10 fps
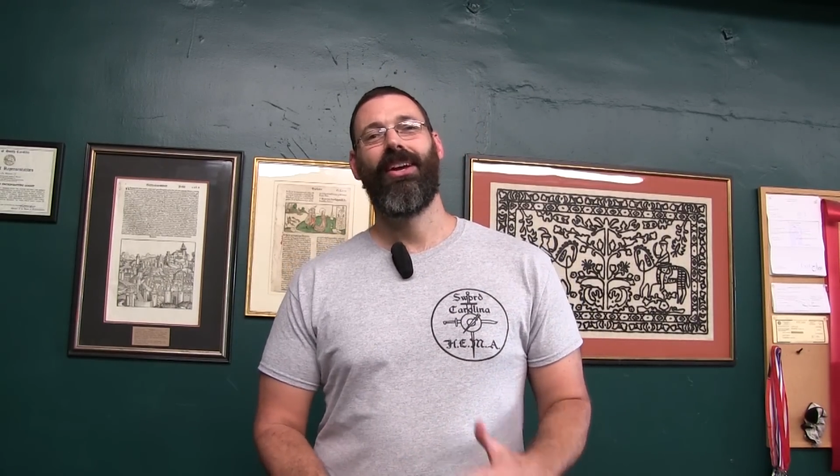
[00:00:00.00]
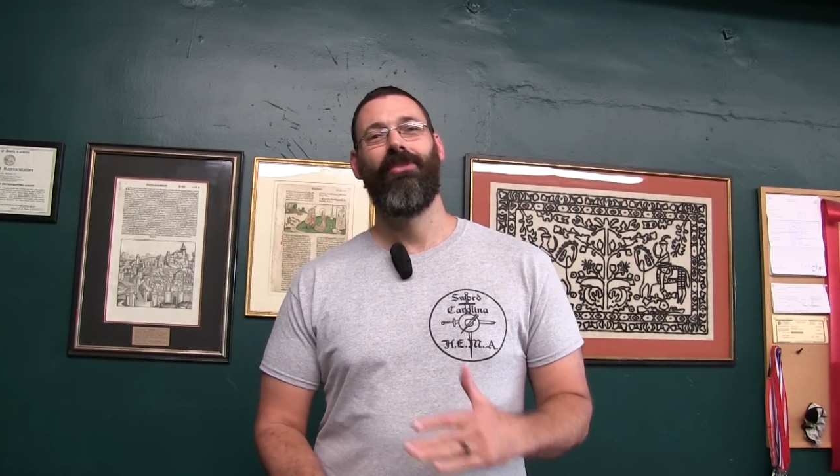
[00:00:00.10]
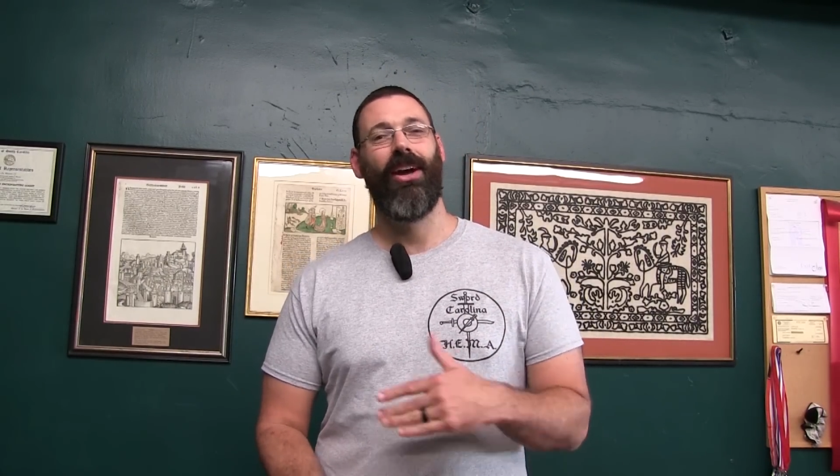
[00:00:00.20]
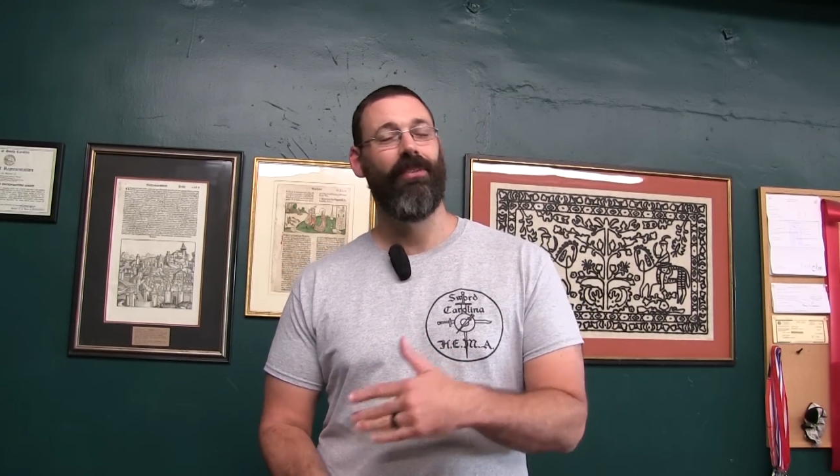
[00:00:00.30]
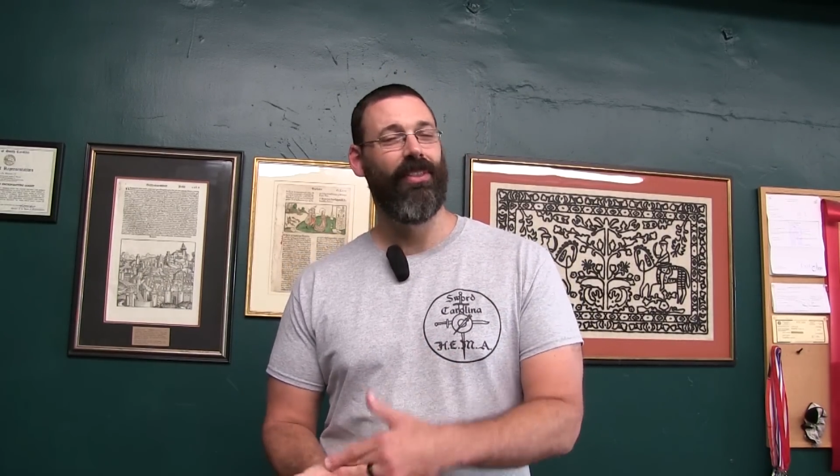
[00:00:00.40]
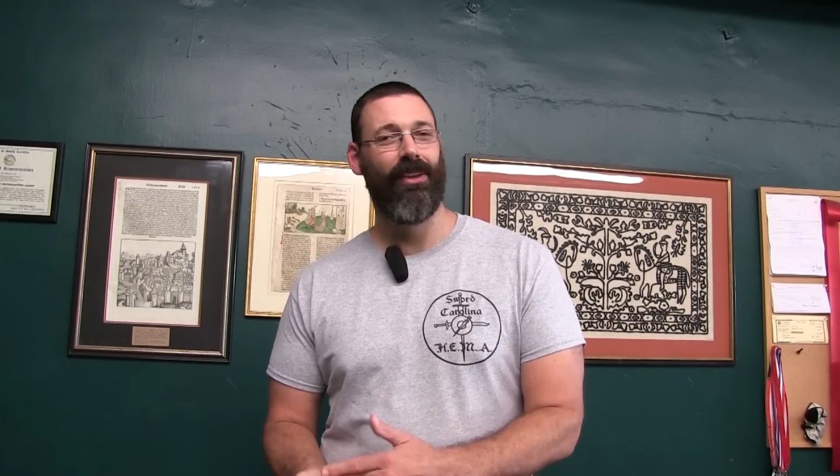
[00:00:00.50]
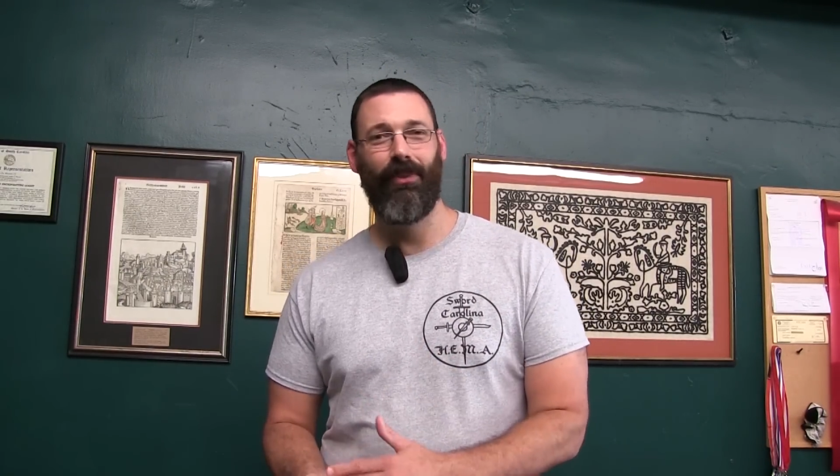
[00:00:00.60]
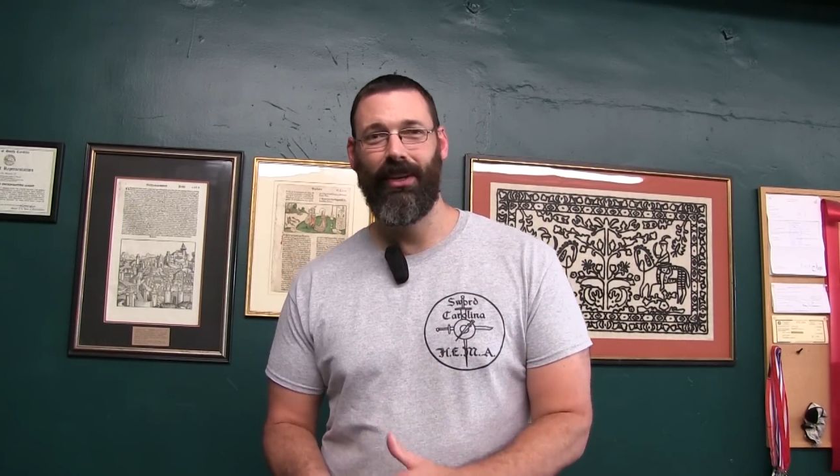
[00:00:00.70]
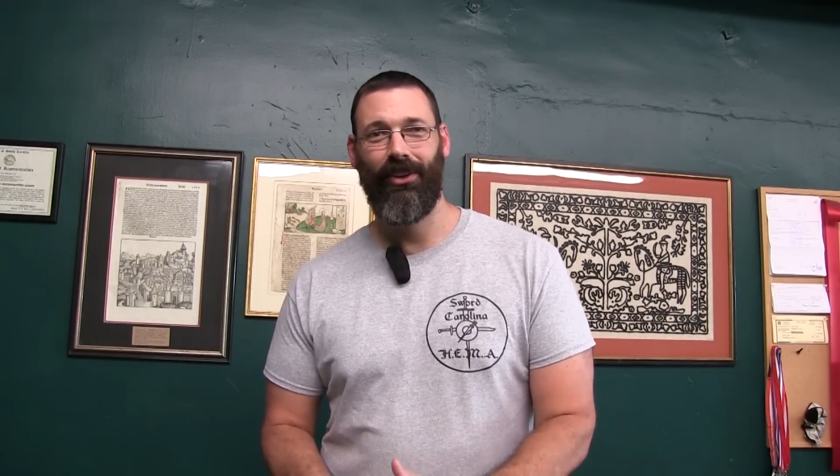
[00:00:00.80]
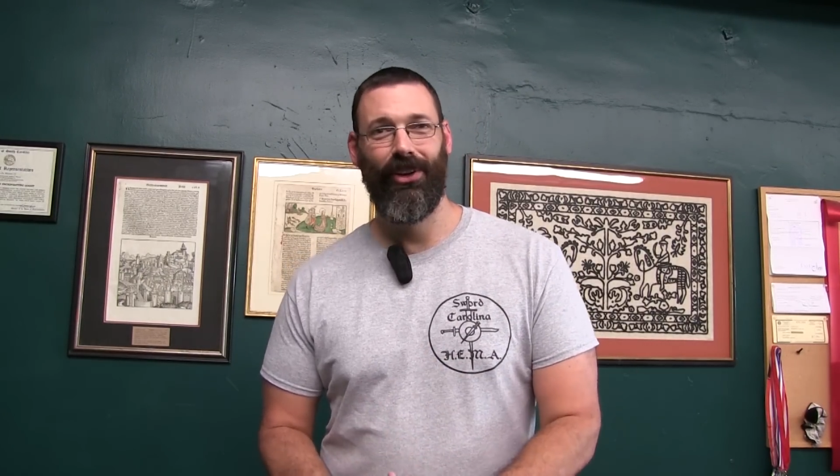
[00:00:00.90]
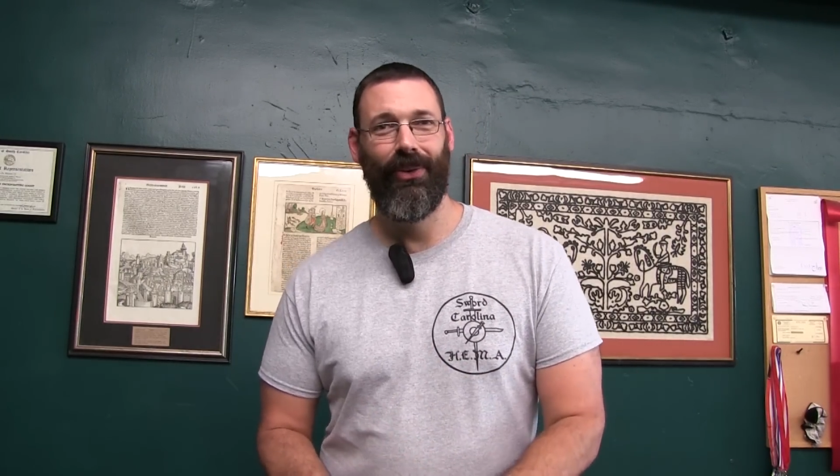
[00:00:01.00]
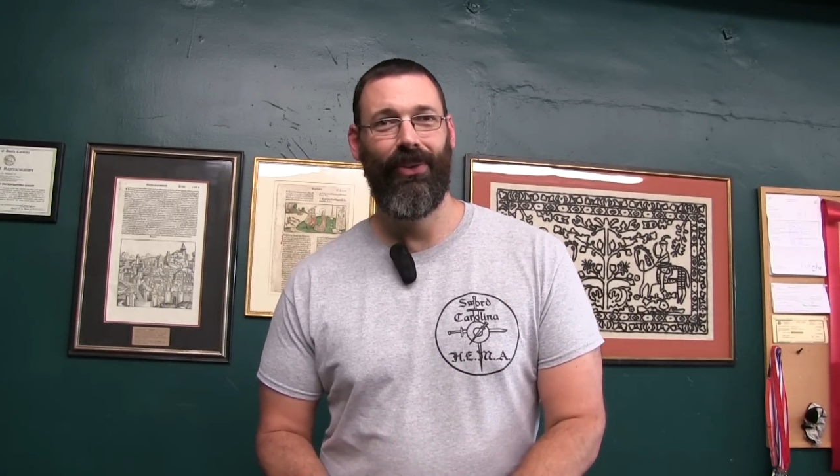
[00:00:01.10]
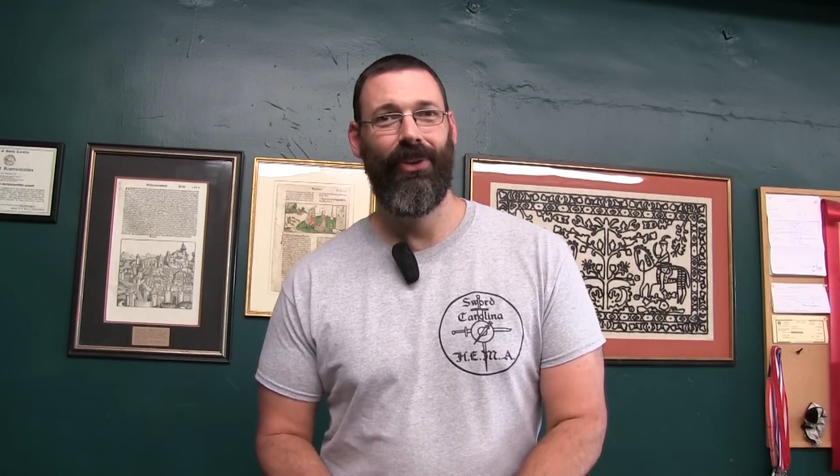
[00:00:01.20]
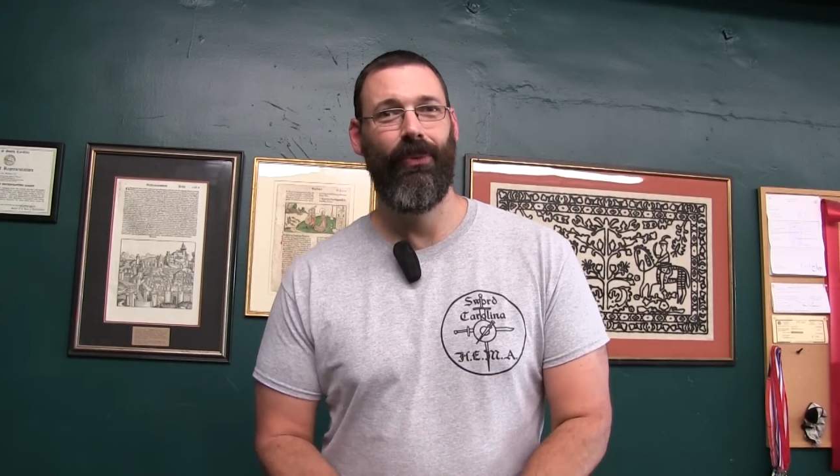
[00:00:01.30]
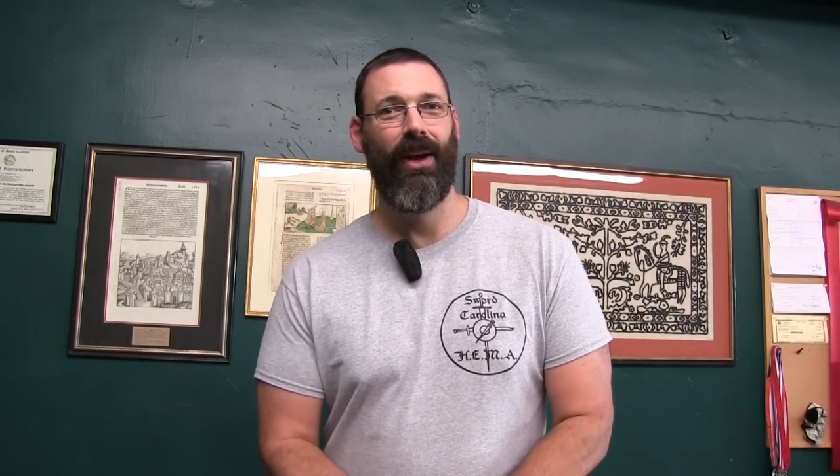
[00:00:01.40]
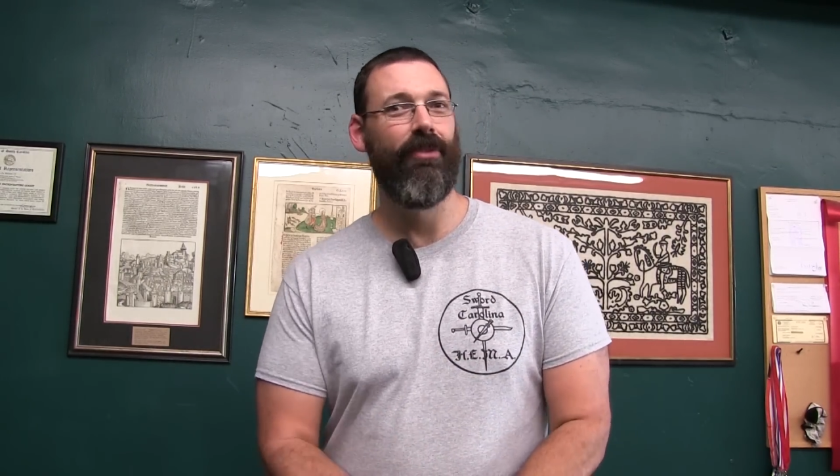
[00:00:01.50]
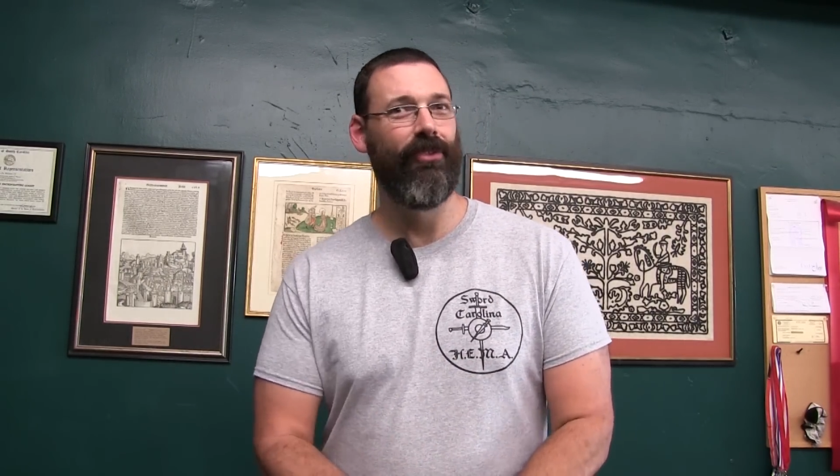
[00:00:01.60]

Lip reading: cover everything we can do. We